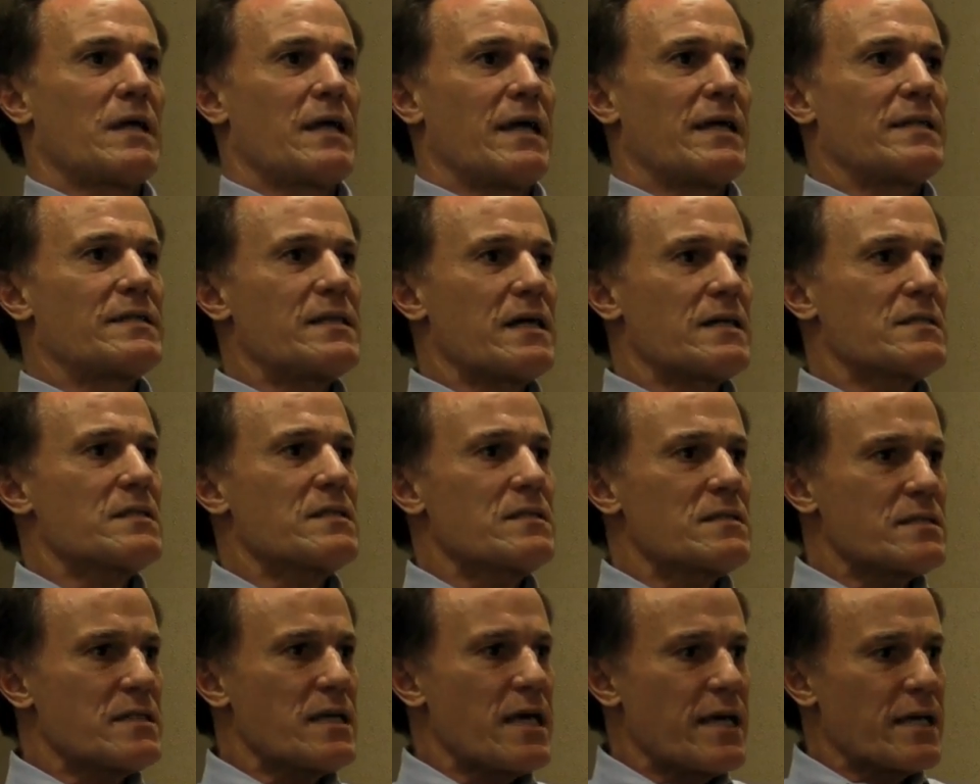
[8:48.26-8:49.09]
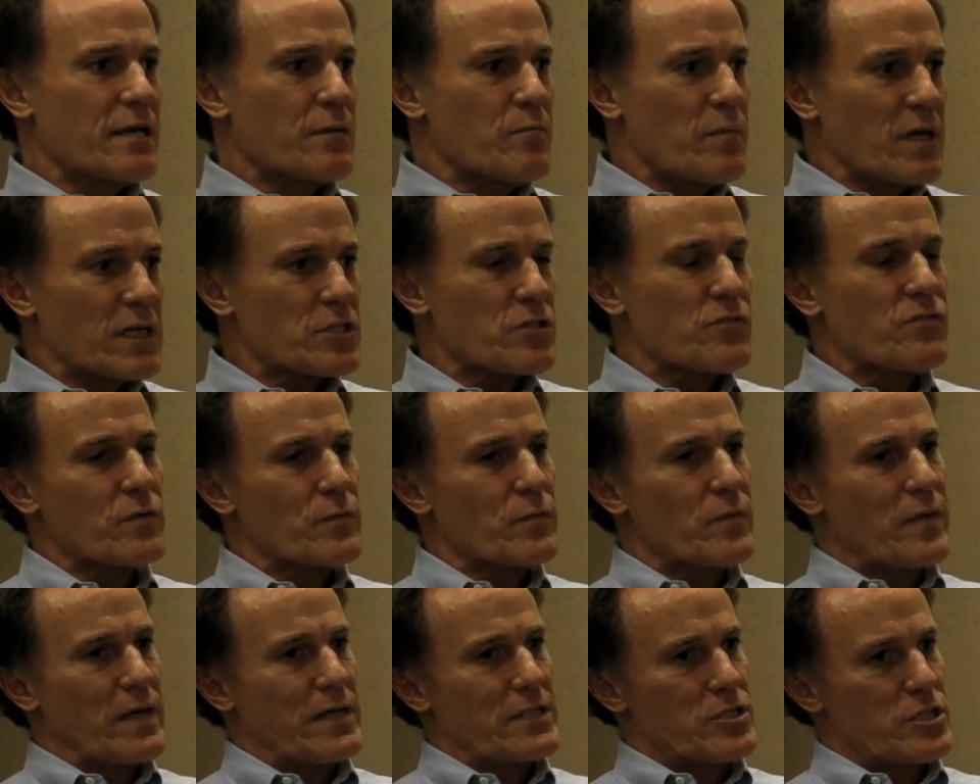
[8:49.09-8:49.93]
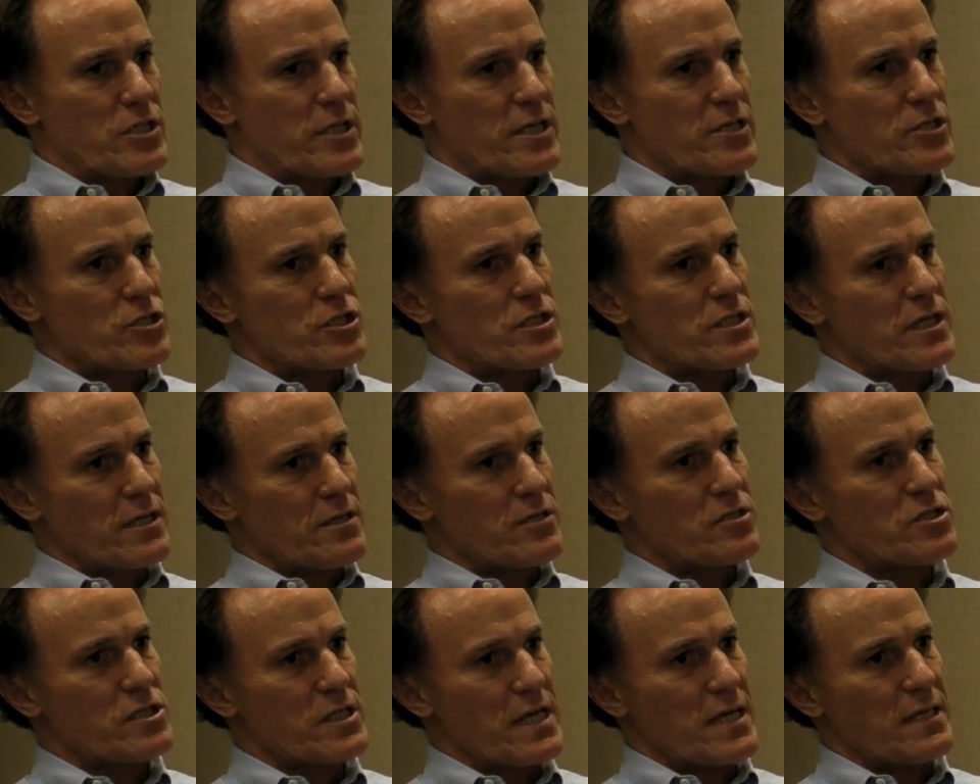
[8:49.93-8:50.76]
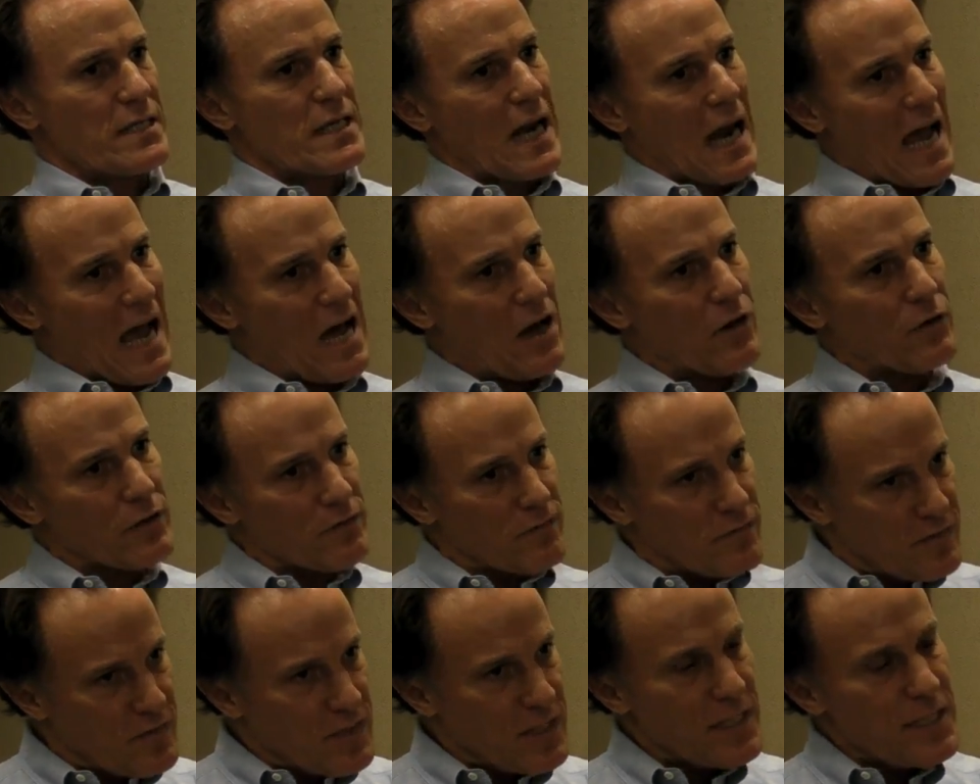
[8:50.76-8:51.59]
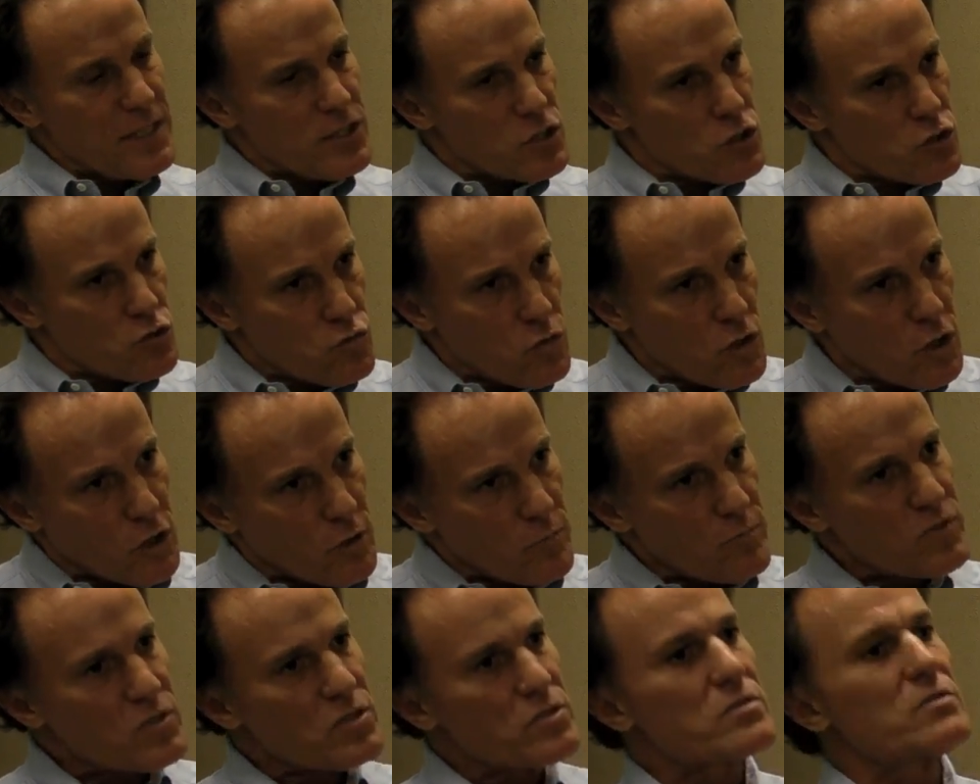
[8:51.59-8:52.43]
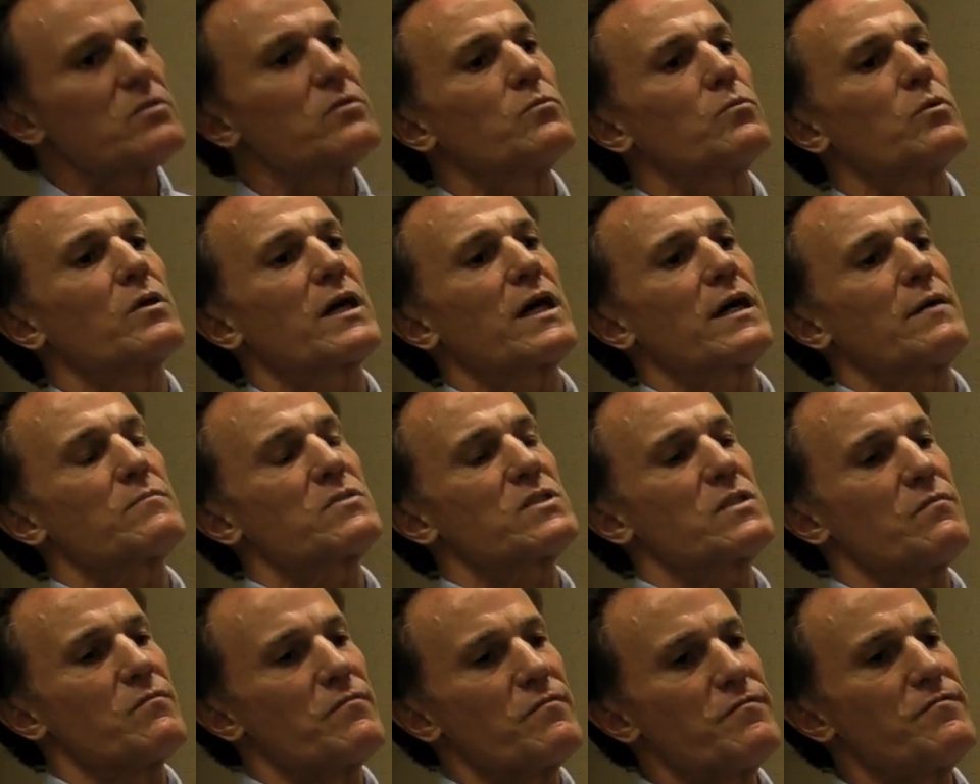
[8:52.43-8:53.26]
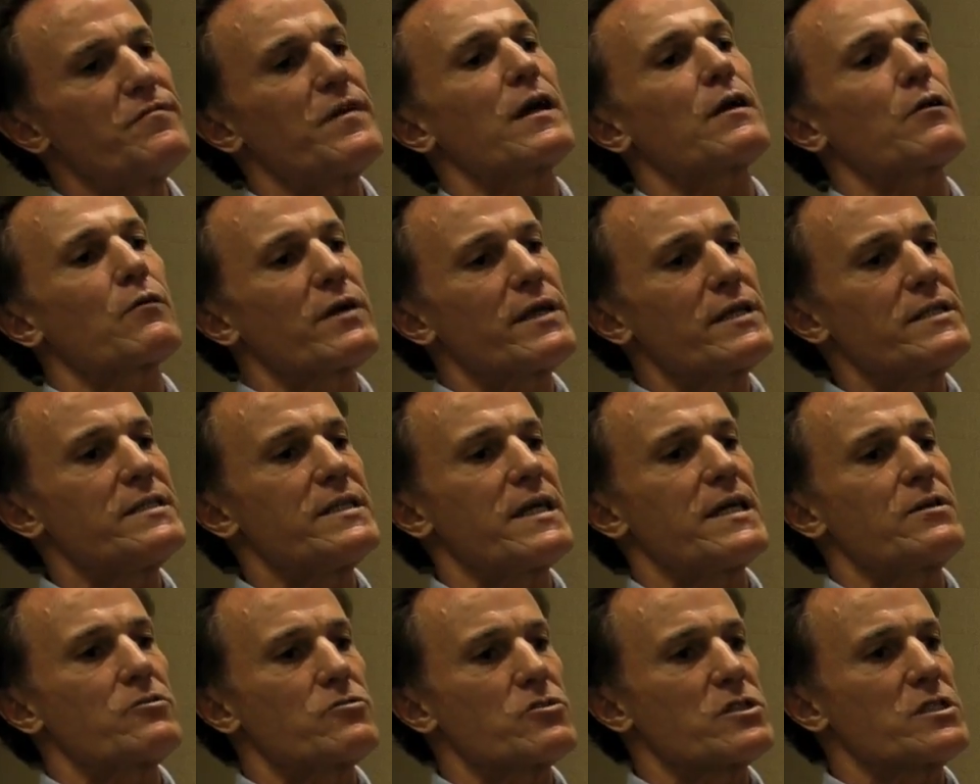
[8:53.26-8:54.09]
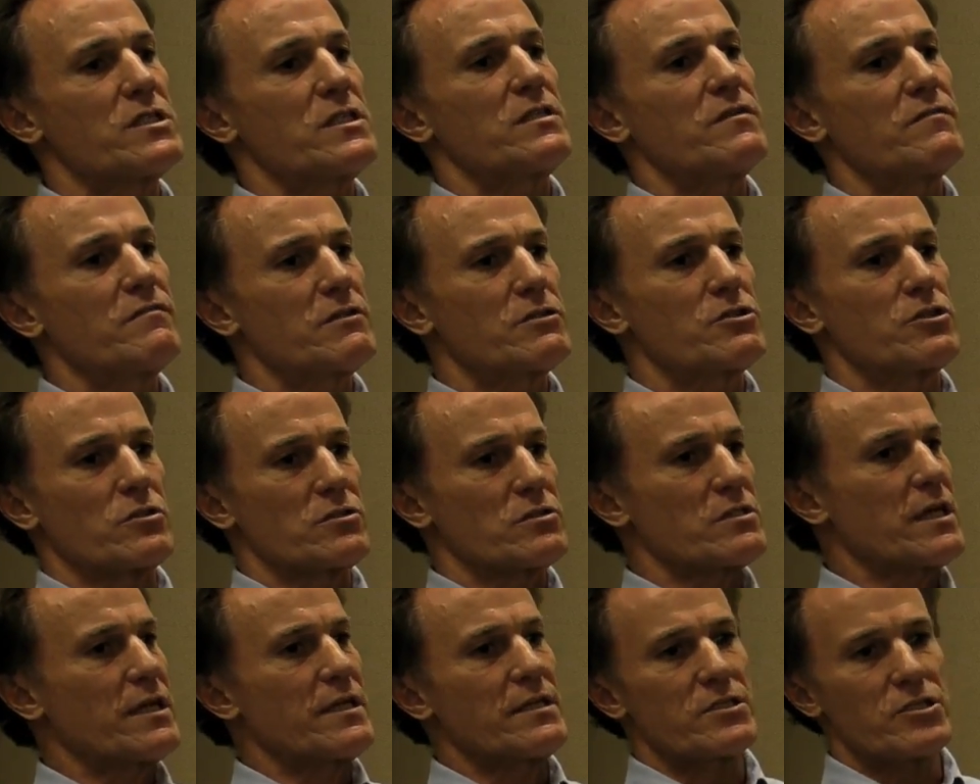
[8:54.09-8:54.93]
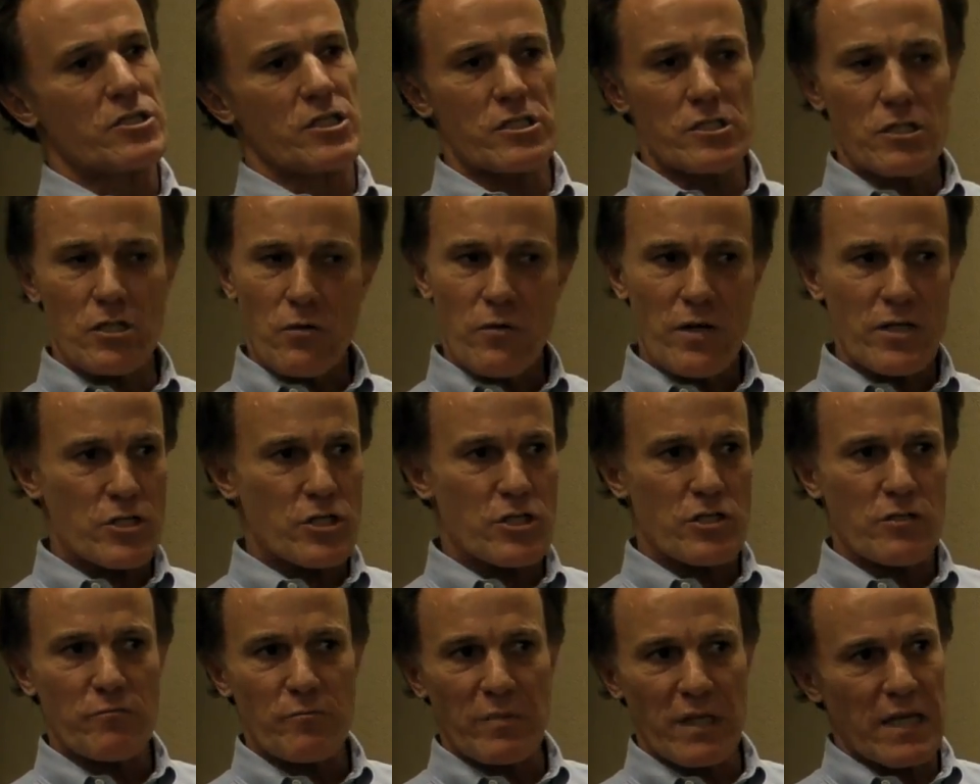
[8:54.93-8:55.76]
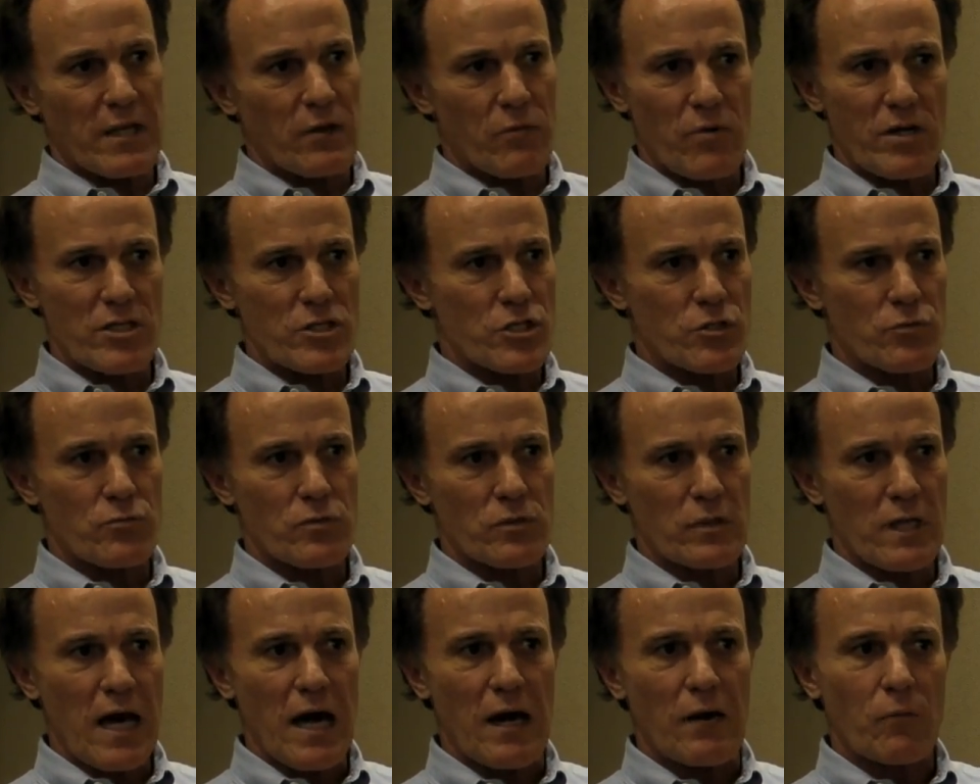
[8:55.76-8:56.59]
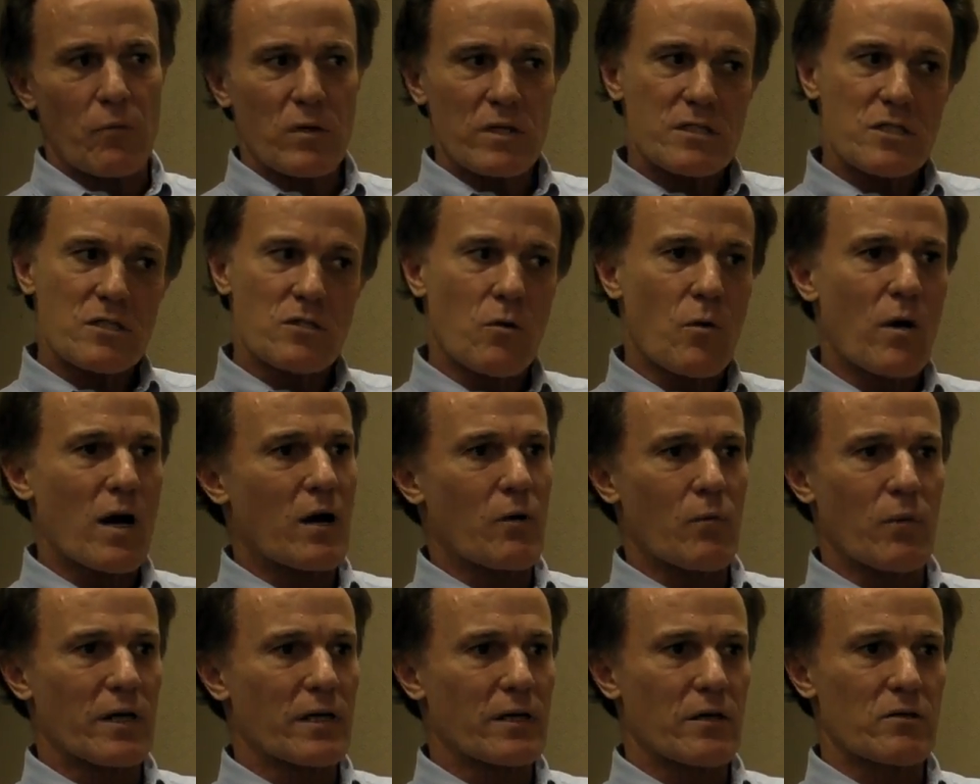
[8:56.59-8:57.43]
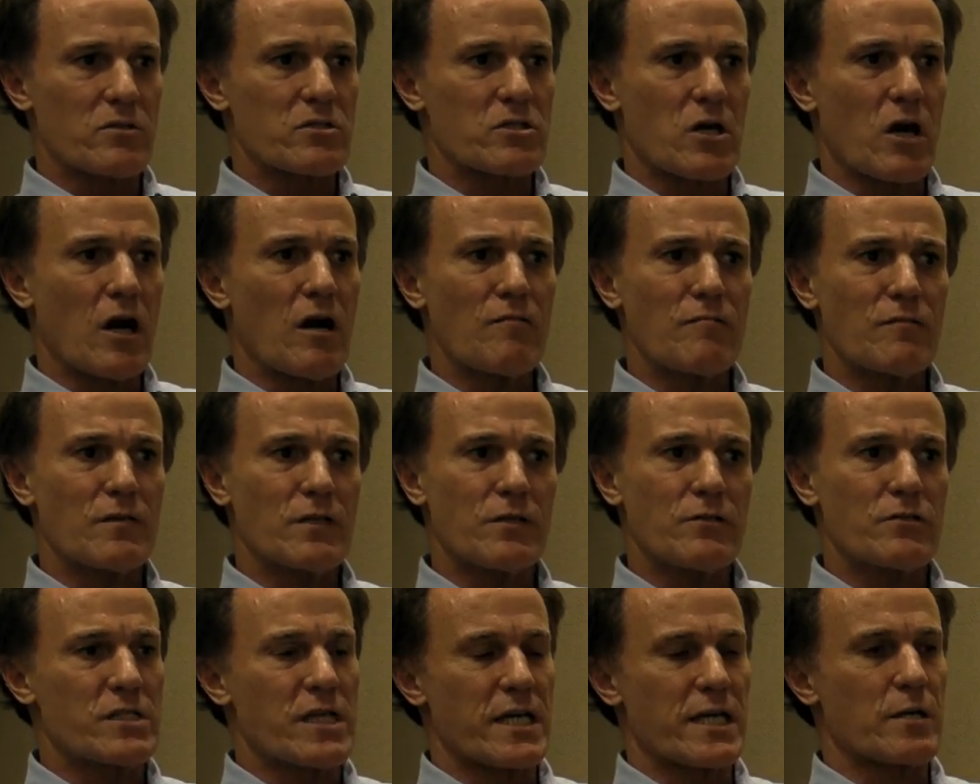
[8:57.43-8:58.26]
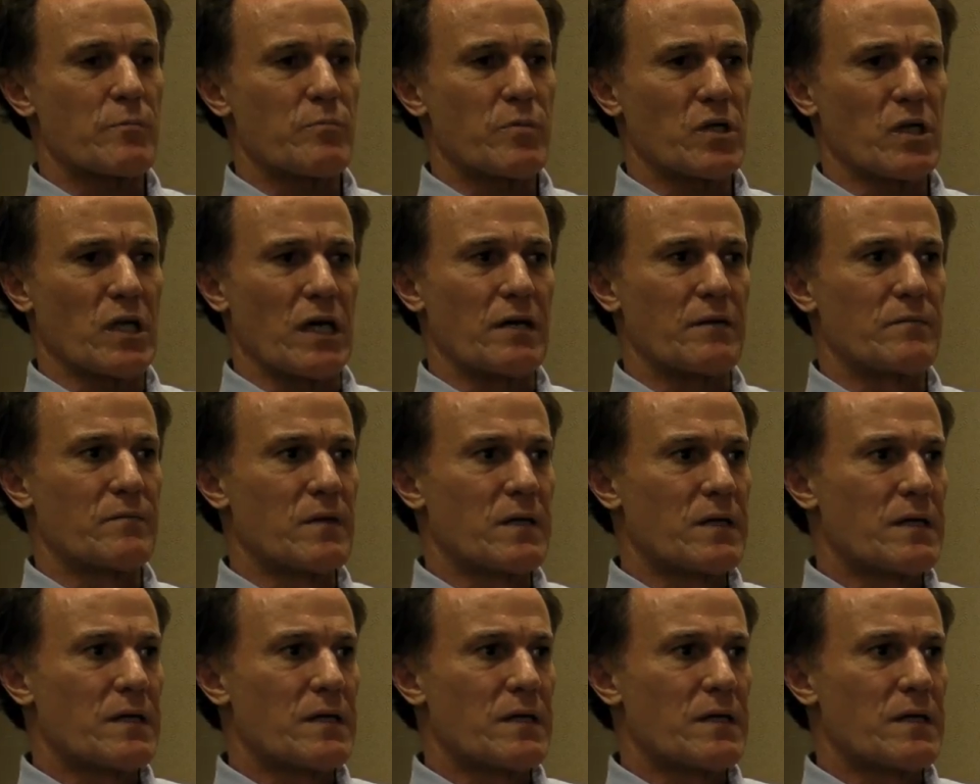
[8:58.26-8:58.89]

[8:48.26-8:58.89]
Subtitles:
It doesn't take much of an imagination to understand that out of these groups will come some very dangerous individuals. And it's just a question of playing Russian roulette. Once in a while one goes off and you take a bullet.